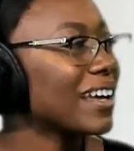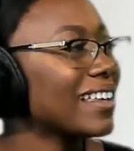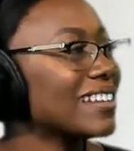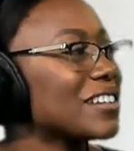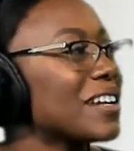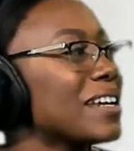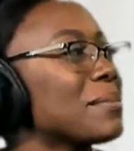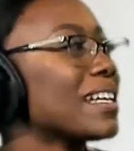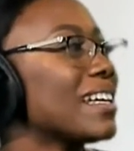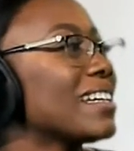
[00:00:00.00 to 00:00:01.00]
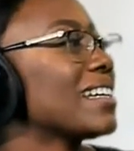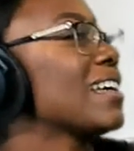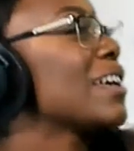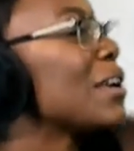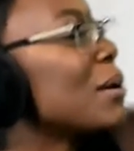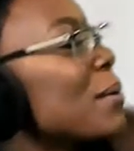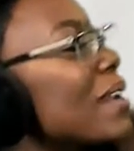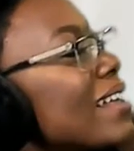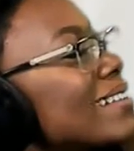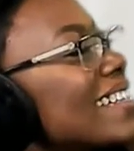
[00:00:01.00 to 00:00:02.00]
that's great, but like, what
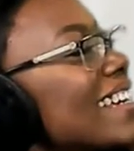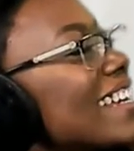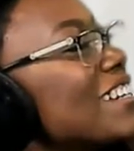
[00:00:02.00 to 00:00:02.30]
else can I do?